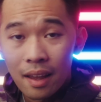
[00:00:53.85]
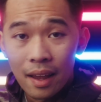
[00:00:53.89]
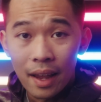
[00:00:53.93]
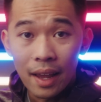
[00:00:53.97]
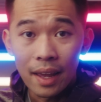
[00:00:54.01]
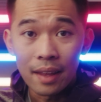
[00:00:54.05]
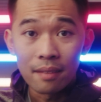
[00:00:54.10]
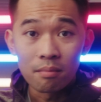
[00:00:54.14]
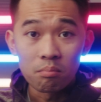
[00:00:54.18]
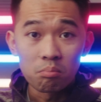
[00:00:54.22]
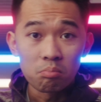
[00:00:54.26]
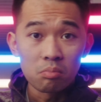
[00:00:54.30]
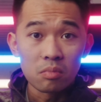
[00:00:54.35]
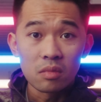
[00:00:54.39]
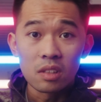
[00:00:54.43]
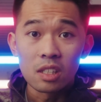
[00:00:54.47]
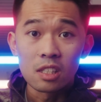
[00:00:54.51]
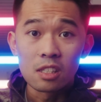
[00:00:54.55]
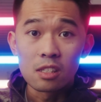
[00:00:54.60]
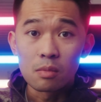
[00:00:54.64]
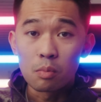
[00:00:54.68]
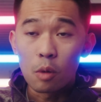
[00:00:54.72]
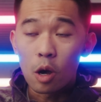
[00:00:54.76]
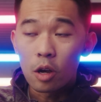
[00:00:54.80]
and the
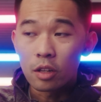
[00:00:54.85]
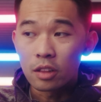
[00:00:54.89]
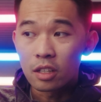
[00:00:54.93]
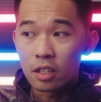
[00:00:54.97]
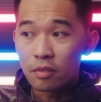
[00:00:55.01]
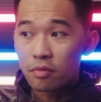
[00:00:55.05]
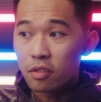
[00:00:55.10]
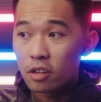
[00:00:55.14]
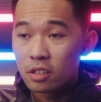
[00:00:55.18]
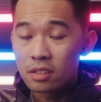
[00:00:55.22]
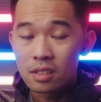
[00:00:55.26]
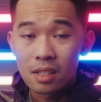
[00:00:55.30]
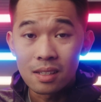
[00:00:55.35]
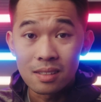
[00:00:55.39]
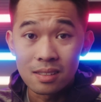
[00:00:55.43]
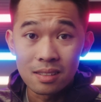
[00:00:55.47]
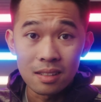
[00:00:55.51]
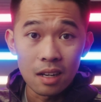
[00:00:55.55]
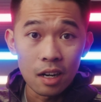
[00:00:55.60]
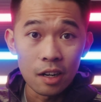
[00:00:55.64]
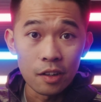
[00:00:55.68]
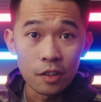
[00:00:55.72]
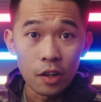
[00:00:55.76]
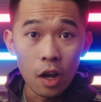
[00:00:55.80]
small differences
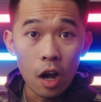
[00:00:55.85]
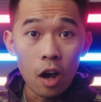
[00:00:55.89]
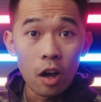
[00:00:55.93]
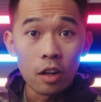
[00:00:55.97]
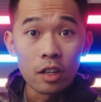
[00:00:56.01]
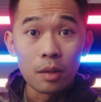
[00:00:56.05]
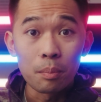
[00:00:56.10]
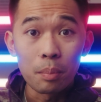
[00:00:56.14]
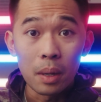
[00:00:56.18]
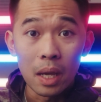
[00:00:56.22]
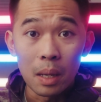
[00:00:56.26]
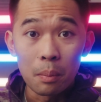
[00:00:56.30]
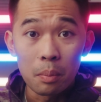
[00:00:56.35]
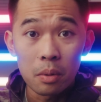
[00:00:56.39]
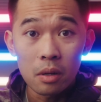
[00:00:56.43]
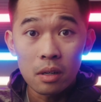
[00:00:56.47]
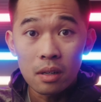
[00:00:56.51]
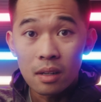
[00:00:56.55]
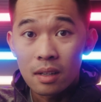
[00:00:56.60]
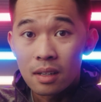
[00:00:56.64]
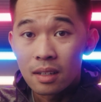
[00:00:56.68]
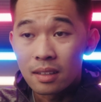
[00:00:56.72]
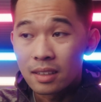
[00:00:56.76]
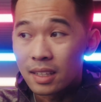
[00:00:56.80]
that are not on the
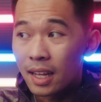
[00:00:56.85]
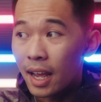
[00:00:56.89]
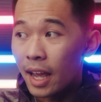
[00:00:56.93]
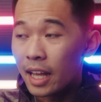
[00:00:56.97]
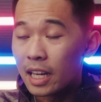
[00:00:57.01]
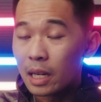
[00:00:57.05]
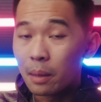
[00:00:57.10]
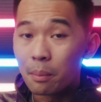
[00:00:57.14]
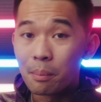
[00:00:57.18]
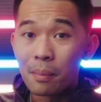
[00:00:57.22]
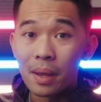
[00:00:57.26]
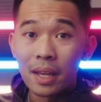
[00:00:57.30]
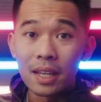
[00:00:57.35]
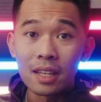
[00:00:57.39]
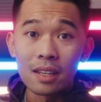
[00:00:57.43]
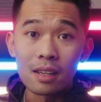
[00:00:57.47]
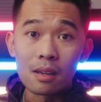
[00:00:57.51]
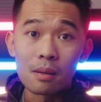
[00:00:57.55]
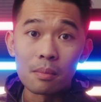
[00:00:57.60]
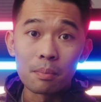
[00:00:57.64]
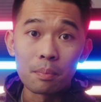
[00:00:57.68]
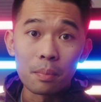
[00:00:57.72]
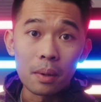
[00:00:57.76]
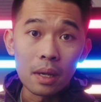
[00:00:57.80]
paper that end up making
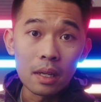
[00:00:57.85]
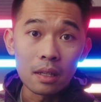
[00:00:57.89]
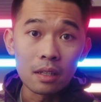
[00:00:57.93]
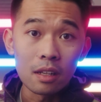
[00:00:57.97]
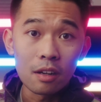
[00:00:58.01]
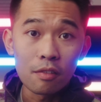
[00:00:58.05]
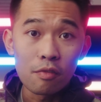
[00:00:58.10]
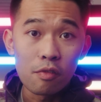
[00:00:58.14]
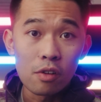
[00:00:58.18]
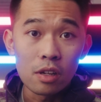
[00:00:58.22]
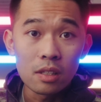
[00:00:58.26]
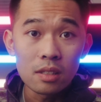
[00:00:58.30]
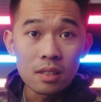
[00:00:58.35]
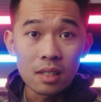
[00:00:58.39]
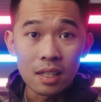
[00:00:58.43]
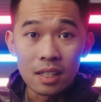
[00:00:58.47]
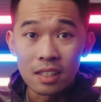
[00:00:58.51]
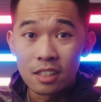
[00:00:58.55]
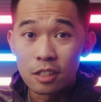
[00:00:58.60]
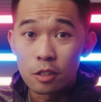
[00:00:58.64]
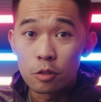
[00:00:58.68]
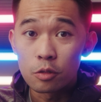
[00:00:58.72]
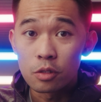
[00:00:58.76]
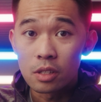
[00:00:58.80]
a big difference
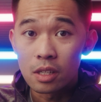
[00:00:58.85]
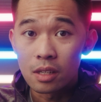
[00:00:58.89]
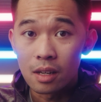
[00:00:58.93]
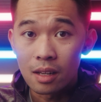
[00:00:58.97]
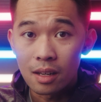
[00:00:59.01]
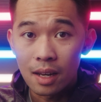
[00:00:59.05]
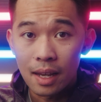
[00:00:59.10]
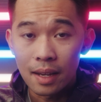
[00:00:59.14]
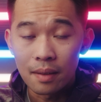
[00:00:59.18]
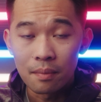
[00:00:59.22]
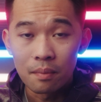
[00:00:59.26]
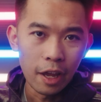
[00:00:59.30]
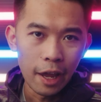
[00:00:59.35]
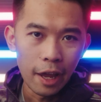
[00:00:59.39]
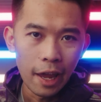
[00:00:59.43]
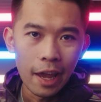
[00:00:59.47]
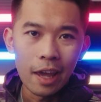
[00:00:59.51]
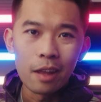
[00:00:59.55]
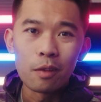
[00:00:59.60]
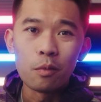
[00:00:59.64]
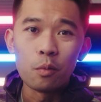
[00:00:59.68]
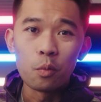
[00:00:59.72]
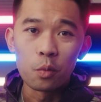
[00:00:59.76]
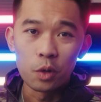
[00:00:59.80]
in using the light
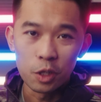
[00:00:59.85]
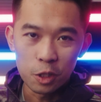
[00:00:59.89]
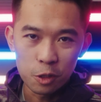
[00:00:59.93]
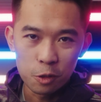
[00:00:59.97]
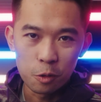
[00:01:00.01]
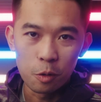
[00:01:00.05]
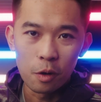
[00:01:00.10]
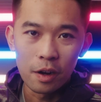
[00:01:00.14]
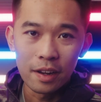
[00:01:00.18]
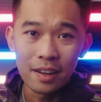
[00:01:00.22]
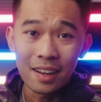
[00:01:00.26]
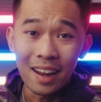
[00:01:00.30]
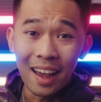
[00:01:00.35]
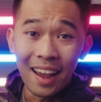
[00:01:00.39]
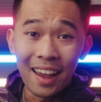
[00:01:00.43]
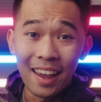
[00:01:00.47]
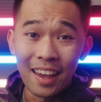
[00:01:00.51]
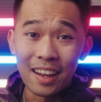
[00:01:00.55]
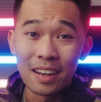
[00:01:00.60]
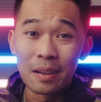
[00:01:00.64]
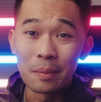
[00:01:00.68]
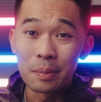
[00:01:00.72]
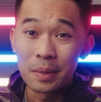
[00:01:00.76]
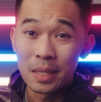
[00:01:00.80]
and which one I
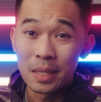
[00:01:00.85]
end up